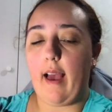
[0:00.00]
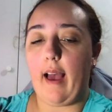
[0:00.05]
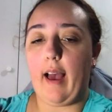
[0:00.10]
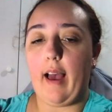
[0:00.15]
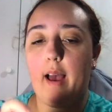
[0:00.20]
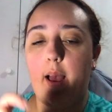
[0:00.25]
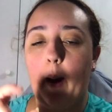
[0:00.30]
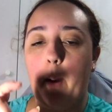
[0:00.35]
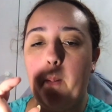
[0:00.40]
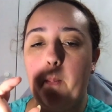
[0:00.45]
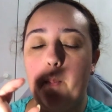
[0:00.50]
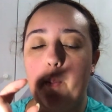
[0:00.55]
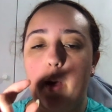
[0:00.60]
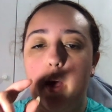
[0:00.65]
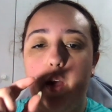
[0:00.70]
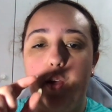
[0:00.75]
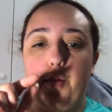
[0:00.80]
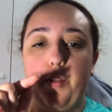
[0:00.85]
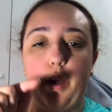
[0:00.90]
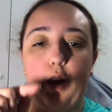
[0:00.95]

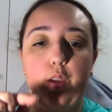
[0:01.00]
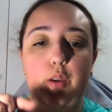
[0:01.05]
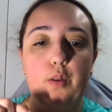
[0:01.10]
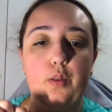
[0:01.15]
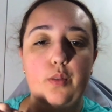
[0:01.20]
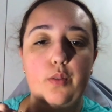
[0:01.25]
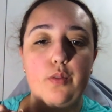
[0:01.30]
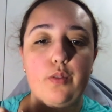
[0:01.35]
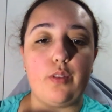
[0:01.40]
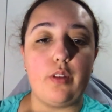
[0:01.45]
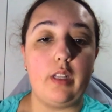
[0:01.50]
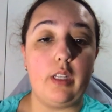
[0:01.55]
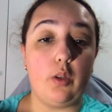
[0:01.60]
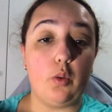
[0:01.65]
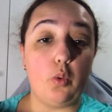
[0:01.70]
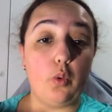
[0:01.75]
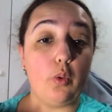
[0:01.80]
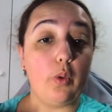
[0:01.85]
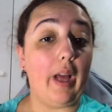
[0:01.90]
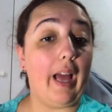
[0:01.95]
they use
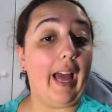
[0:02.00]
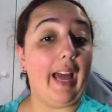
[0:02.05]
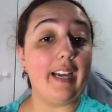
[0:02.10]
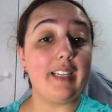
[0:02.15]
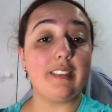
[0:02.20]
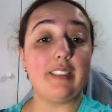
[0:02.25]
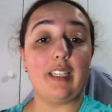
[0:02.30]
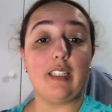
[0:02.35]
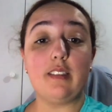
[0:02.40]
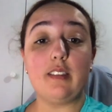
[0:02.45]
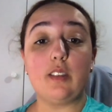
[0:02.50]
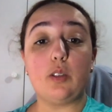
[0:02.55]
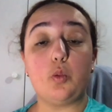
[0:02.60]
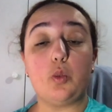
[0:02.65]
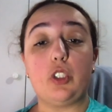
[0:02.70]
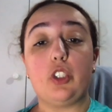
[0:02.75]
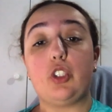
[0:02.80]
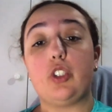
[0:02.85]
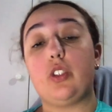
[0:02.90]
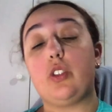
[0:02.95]
little accents,
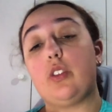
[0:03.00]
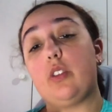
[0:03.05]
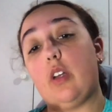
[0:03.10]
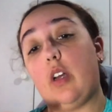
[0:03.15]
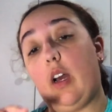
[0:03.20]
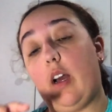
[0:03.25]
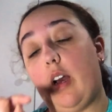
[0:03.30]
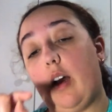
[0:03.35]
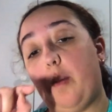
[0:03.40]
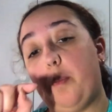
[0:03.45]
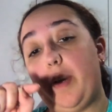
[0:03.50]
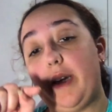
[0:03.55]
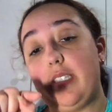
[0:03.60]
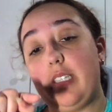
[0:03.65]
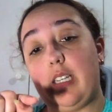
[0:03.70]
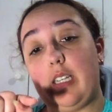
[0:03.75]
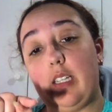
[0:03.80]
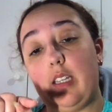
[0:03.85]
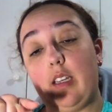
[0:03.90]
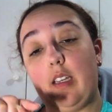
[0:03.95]
which are
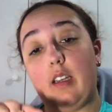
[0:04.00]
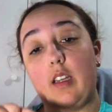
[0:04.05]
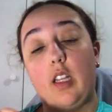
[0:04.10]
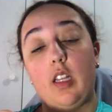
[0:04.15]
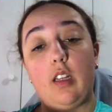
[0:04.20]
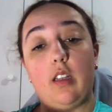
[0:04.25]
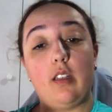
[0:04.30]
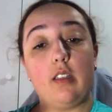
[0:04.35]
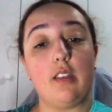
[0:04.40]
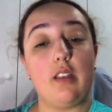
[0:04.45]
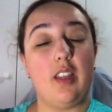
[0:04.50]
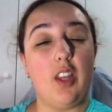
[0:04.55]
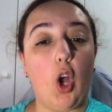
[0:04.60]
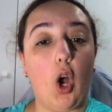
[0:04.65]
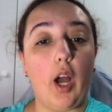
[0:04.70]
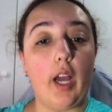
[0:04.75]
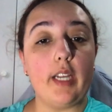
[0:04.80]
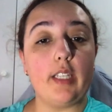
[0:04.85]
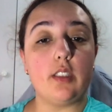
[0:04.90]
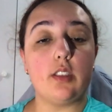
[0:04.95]
basically
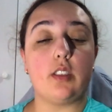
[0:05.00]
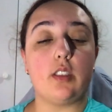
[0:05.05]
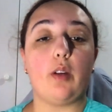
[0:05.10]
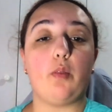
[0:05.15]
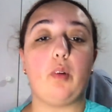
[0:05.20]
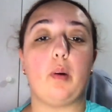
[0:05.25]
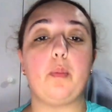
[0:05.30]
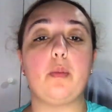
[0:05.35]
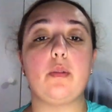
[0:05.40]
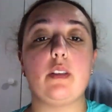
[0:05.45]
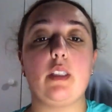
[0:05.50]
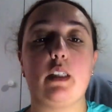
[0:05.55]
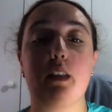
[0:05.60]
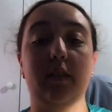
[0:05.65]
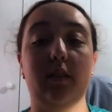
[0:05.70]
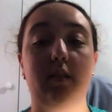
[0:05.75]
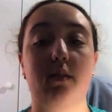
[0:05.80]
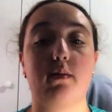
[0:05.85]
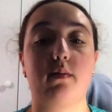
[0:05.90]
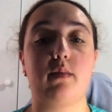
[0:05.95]
lines that
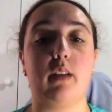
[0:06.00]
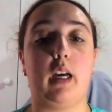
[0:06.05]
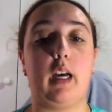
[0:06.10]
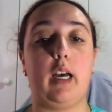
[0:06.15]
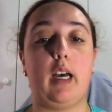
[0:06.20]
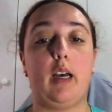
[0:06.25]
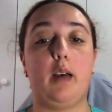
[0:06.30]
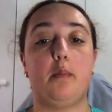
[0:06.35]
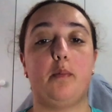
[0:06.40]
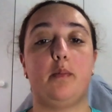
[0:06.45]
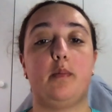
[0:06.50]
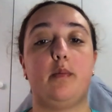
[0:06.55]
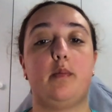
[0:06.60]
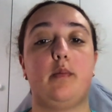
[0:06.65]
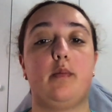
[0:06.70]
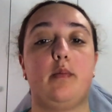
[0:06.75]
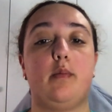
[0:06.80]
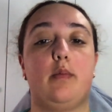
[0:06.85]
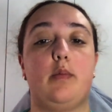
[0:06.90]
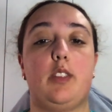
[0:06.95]
represent,
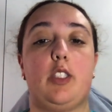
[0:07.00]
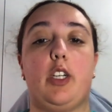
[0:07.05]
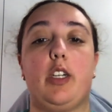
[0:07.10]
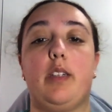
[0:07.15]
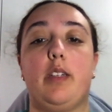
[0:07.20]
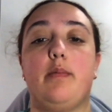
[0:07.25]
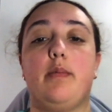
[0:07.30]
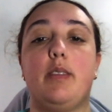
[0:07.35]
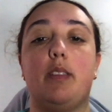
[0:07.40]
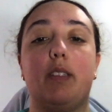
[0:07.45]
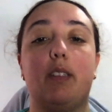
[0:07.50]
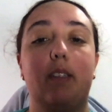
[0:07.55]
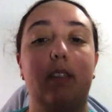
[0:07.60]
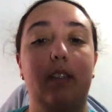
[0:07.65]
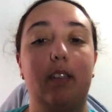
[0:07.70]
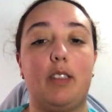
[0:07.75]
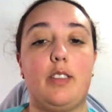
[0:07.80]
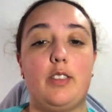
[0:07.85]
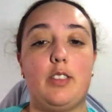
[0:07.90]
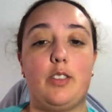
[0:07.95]
sorry,
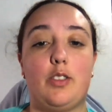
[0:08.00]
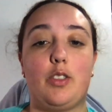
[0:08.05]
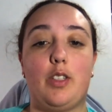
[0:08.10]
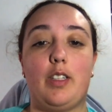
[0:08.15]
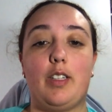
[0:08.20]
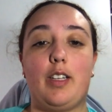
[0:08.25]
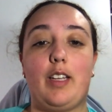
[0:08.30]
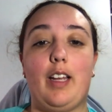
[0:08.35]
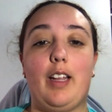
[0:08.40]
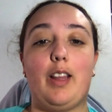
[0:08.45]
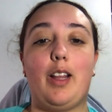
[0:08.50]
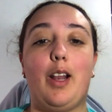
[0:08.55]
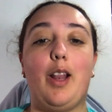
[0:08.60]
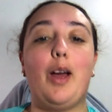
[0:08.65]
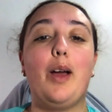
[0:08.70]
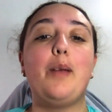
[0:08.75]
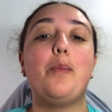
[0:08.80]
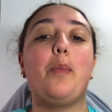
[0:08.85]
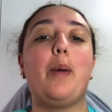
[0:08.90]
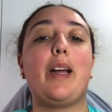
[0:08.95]
just trying to get the
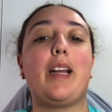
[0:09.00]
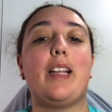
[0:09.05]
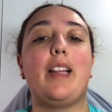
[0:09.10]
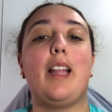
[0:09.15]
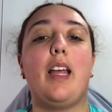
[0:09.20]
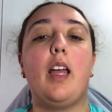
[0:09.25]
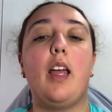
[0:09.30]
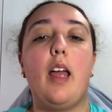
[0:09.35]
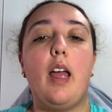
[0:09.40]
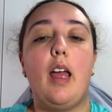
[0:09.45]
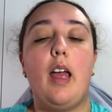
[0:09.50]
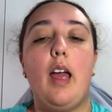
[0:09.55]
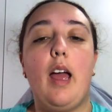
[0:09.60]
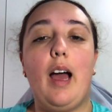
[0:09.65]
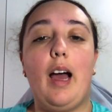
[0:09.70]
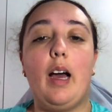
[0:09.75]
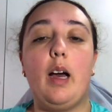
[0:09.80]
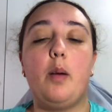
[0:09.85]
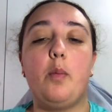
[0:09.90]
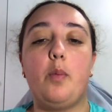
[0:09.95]
light back in there,
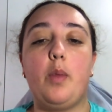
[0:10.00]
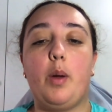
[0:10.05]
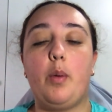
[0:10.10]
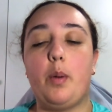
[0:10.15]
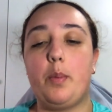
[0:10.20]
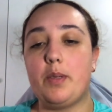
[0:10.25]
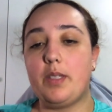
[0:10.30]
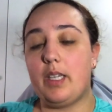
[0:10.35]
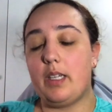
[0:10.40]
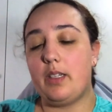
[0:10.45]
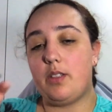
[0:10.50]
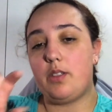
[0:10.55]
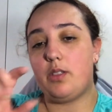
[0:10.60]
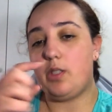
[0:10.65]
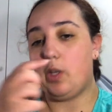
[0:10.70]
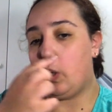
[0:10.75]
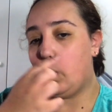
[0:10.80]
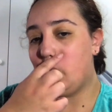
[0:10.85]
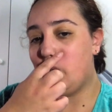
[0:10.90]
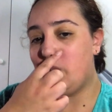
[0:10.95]
that represent
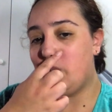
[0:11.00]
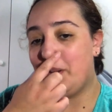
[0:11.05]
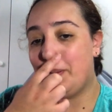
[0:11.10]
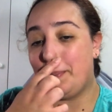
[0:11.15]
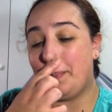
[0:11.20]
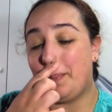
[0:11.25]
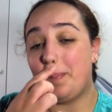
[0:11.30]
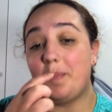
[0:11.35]
certain